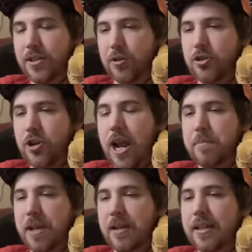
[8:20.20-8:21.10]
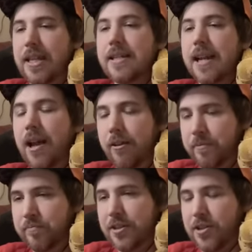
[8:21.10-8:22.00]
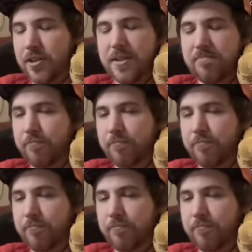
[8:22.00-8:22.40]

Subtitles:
So champion Gita, just